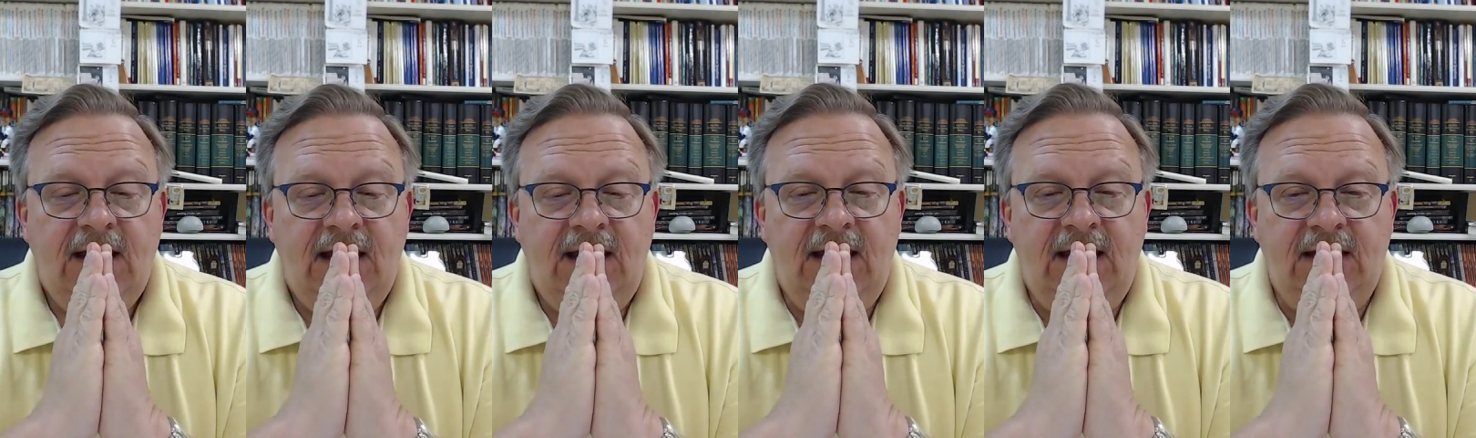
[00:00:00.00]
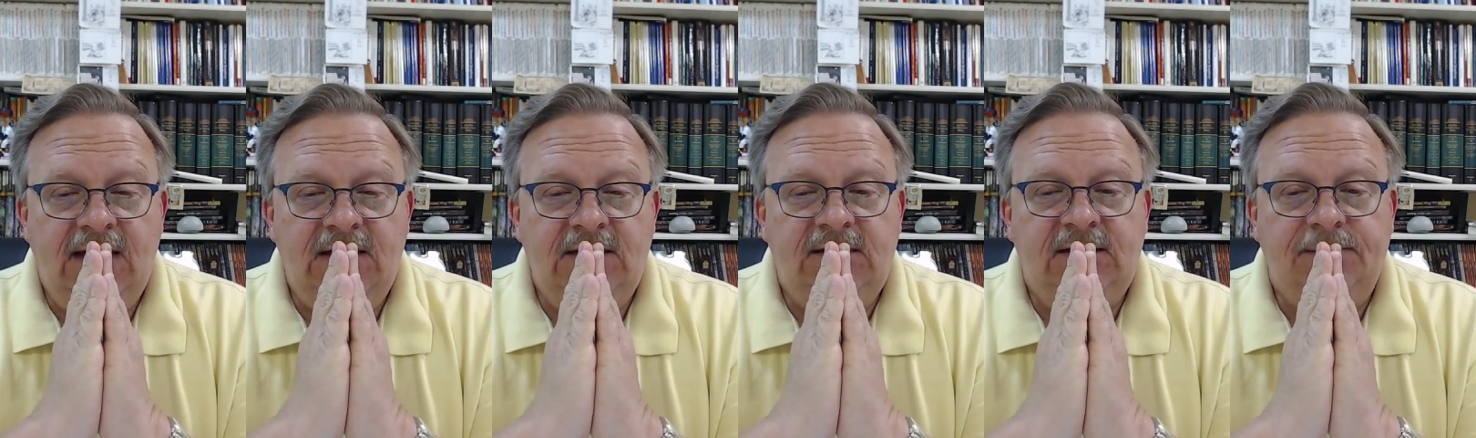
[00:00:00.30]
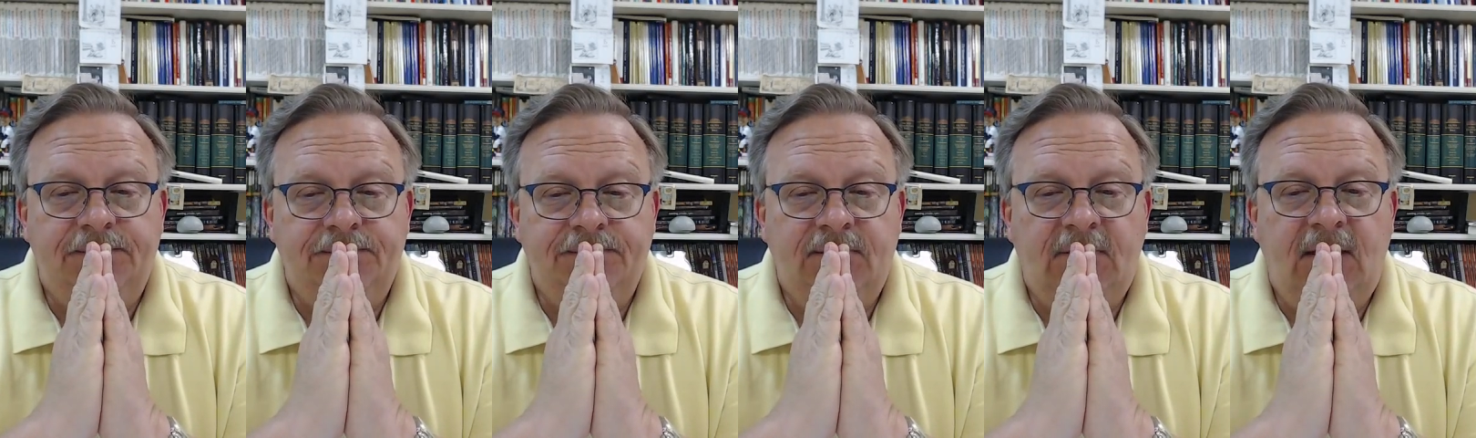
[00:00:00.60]

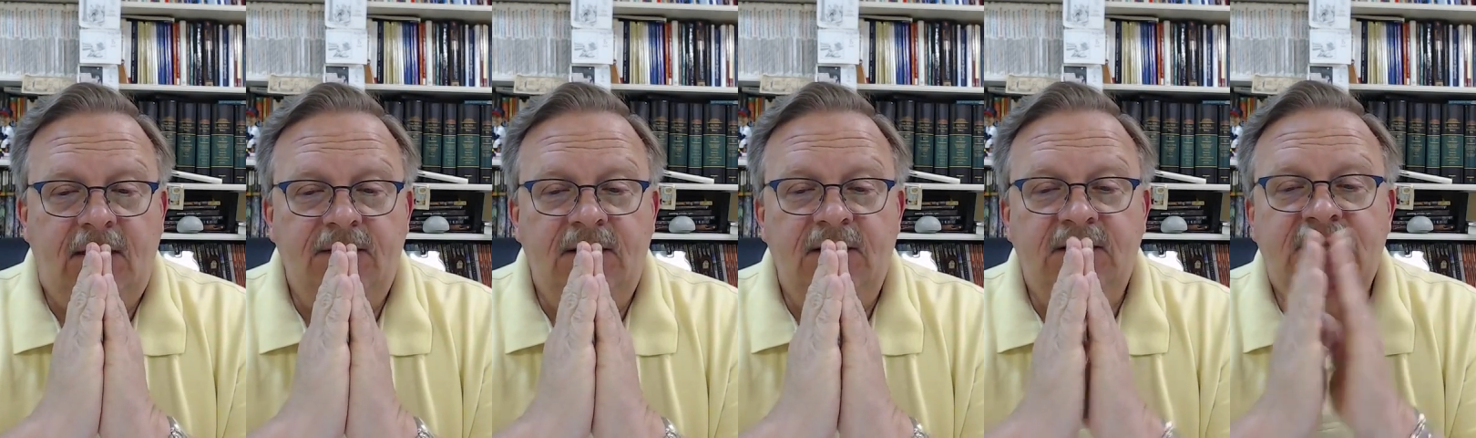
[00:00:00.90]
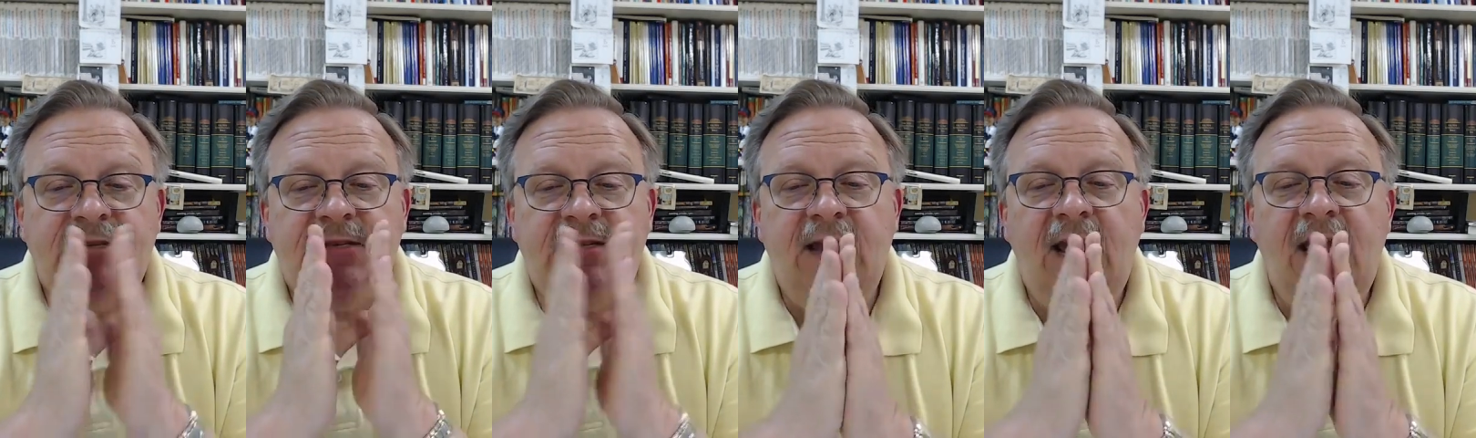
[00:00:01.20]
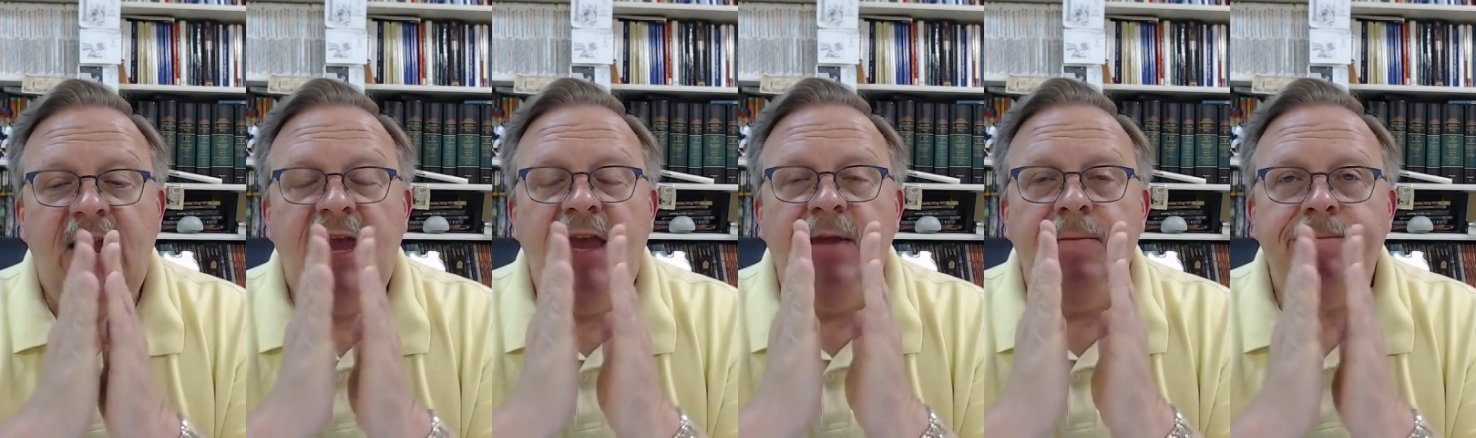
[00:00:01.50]
is the
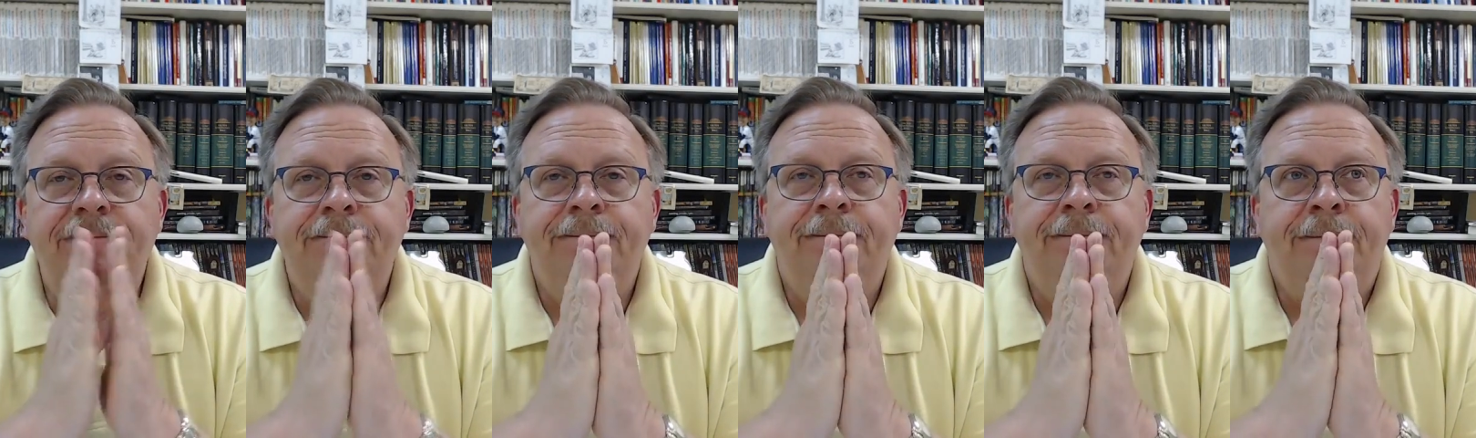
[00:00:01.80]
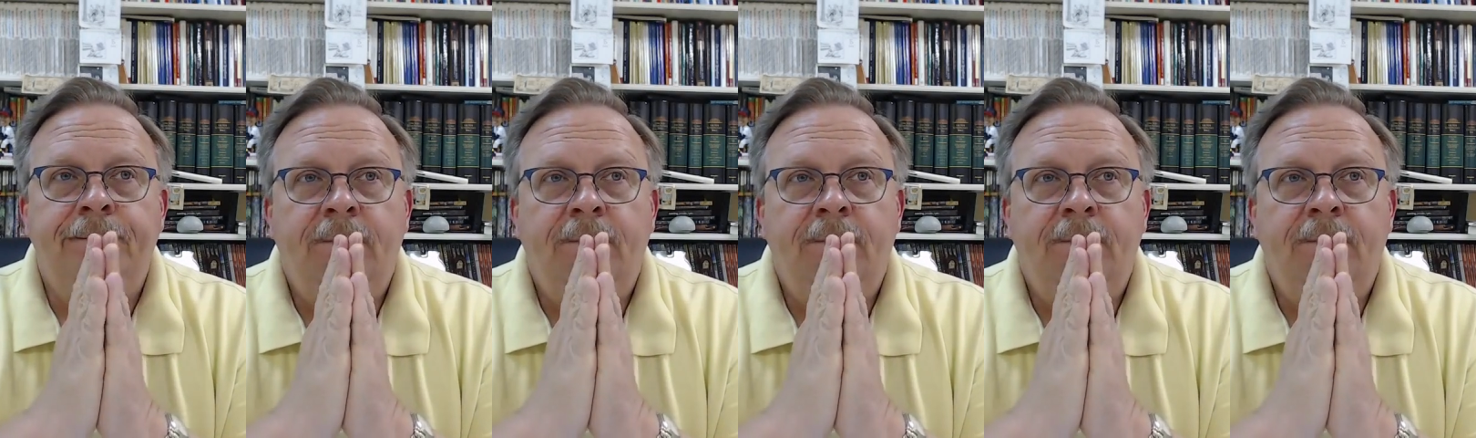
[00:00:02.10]
same